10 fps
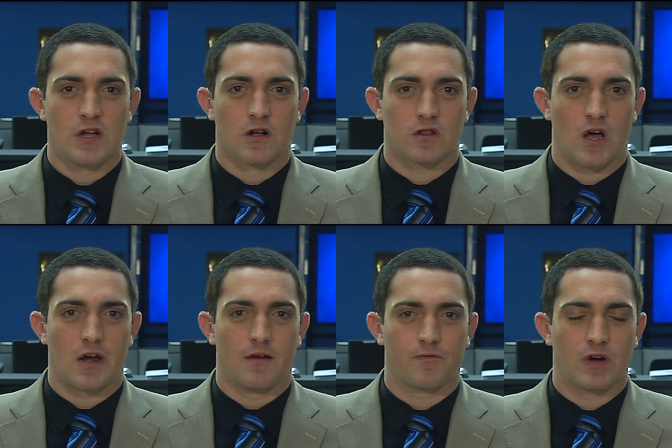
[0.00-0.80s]
Claude
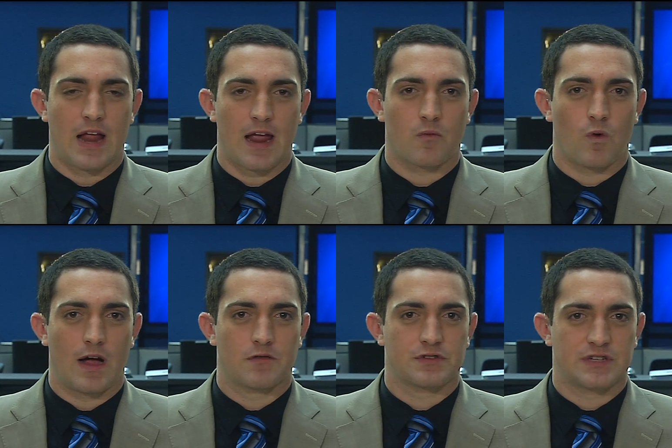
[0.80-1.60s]
Humphrey, and
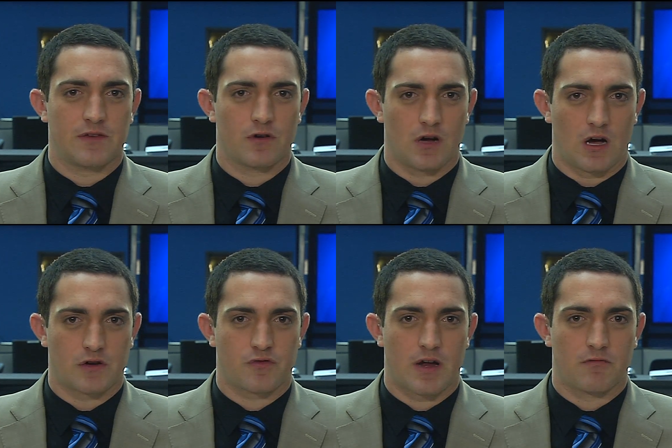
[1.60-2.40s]
wide receiver
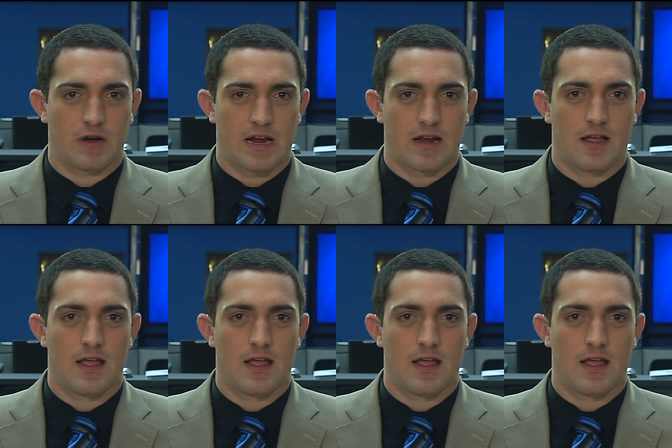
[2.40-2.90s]
Andre Reed.